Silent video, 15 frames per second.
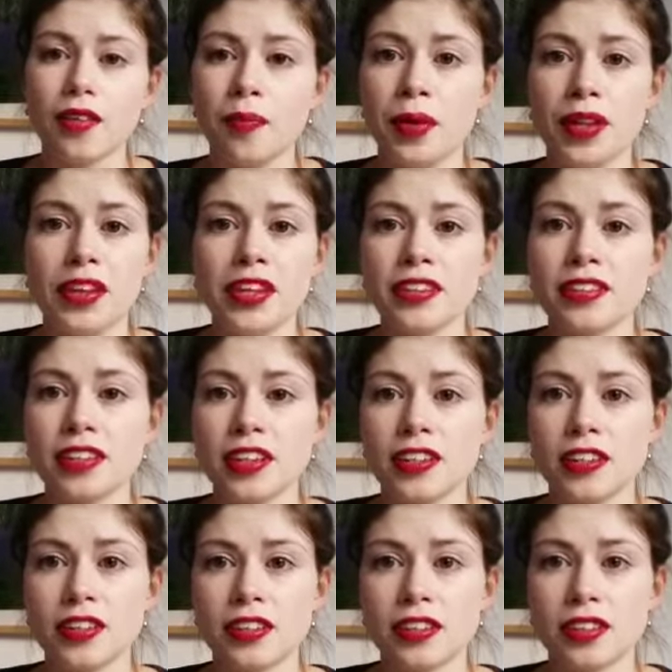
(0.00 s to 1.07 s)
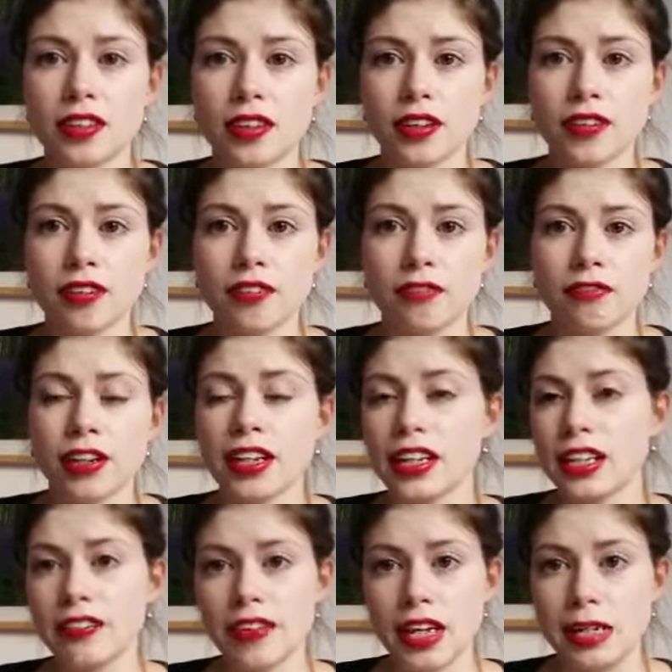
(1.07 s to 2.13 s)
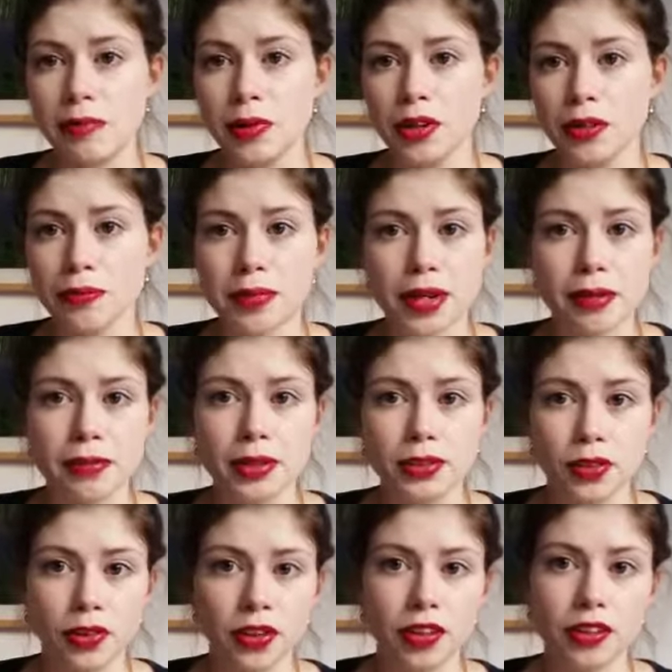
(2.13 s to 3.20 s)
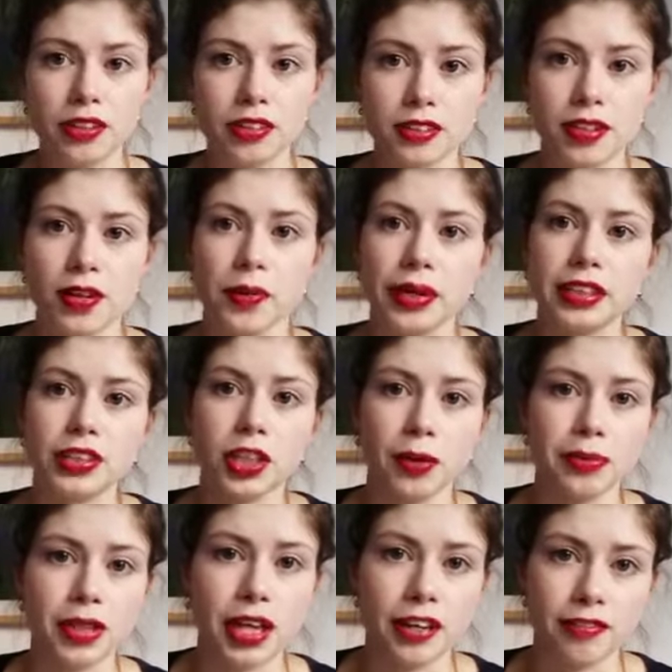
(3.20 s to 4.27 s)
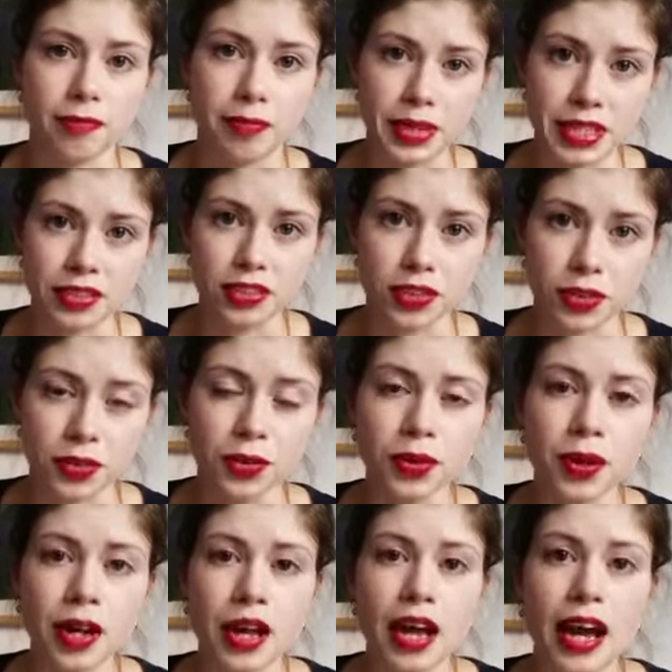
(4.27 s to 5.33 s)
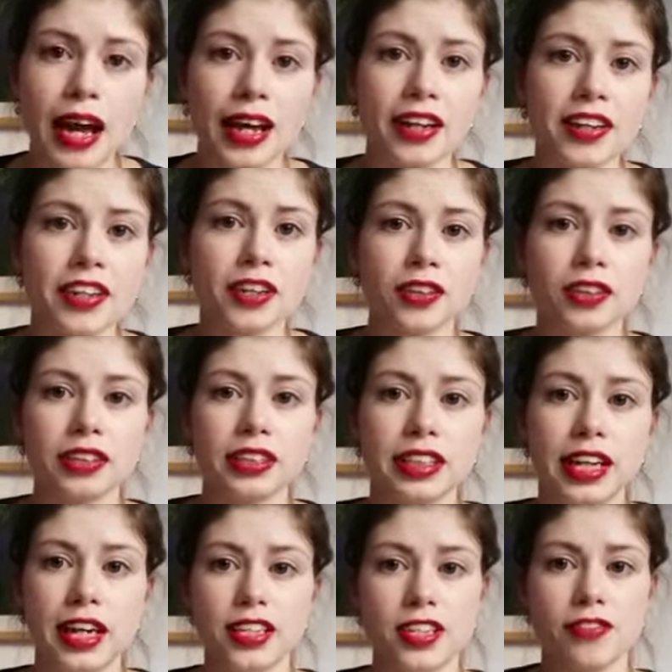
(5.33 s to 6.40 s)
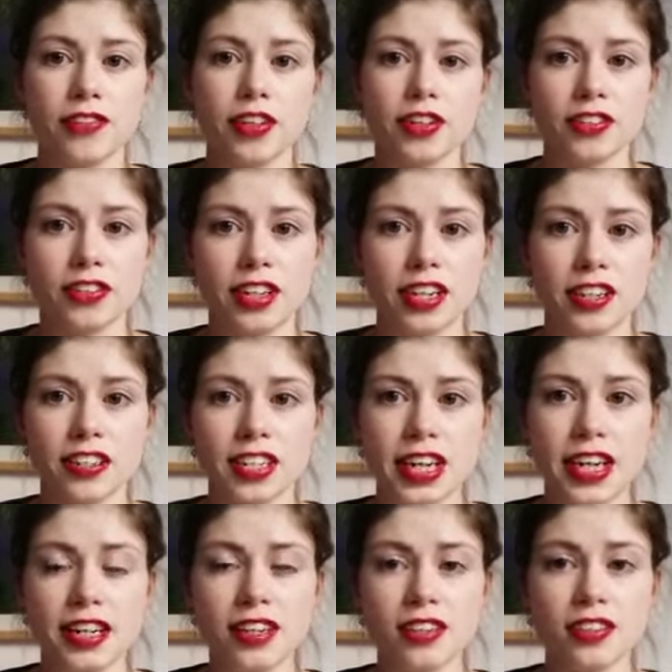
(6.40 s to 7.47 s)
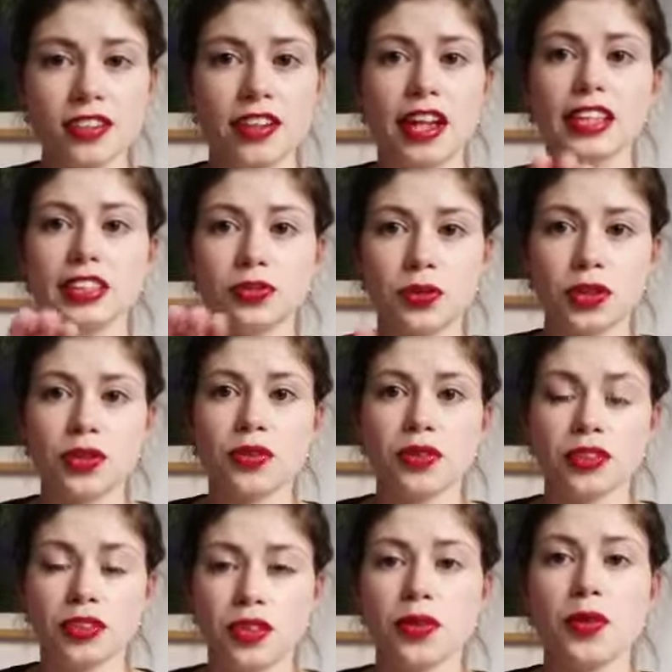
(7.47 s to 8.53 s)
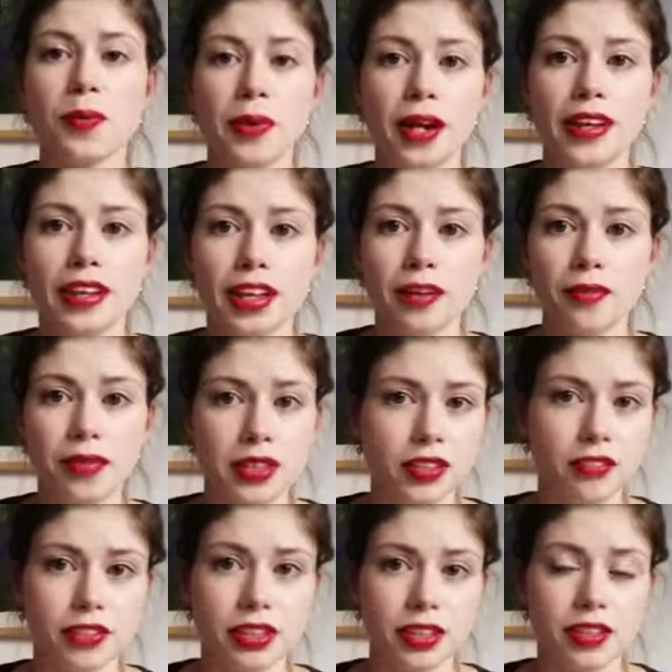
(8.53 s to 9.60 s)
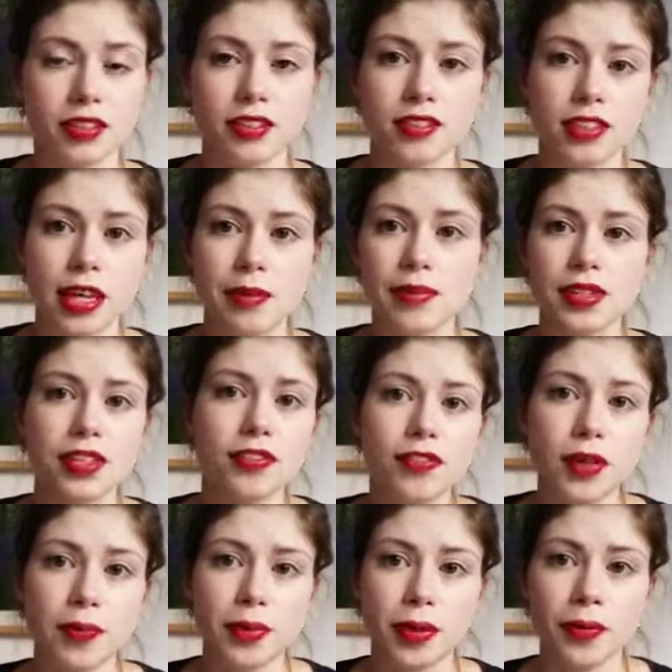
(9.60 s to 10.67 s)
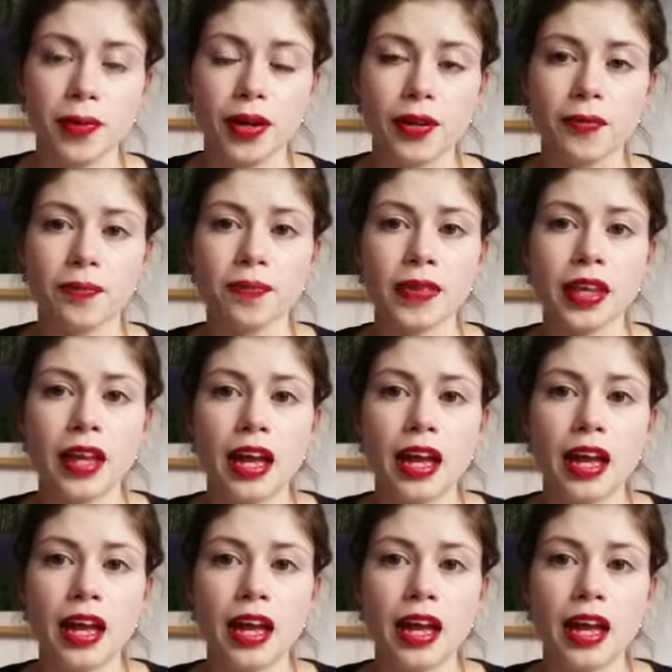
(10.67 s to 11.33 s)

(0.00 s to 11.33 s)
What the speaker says: But this is readily available in pretty much all the zero waste shops I've been to. And you can also get a version in a tin, so that's what you, so you apply that with your fingers the same as the Fitbit one.